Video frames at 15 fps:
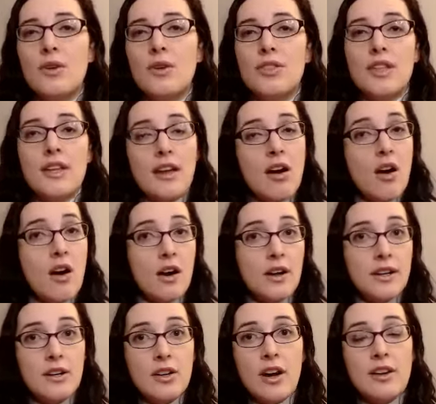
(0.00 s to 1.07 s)
with it
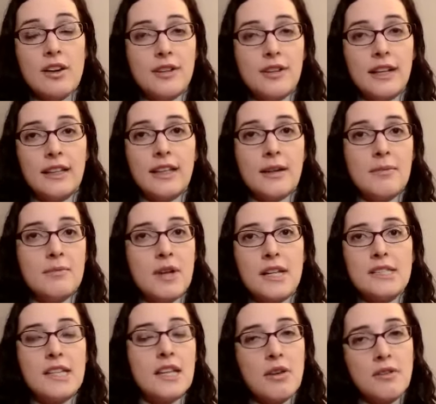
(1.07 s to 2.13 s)
on and off, right? Like, I'm
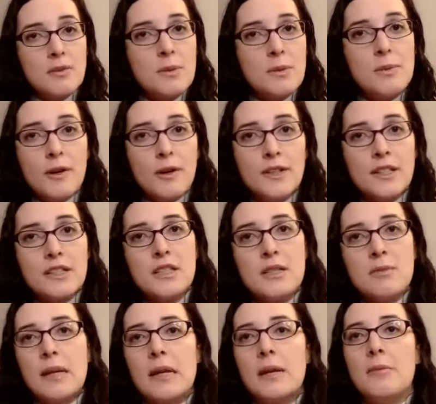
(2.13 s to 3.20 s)
not saying you have to be perfect to the
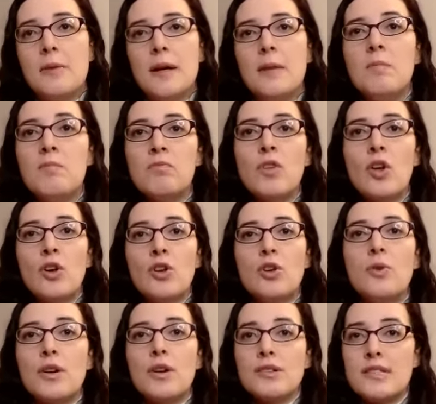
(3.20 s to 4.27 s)
minute, but
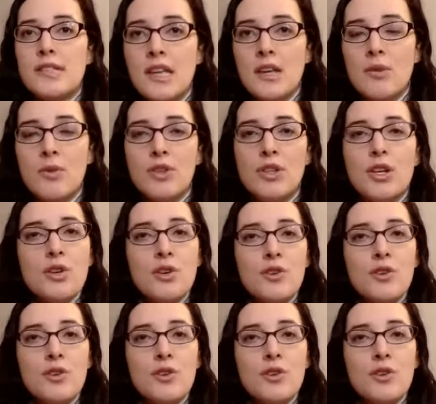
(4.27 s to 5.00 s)
you are sticking with it.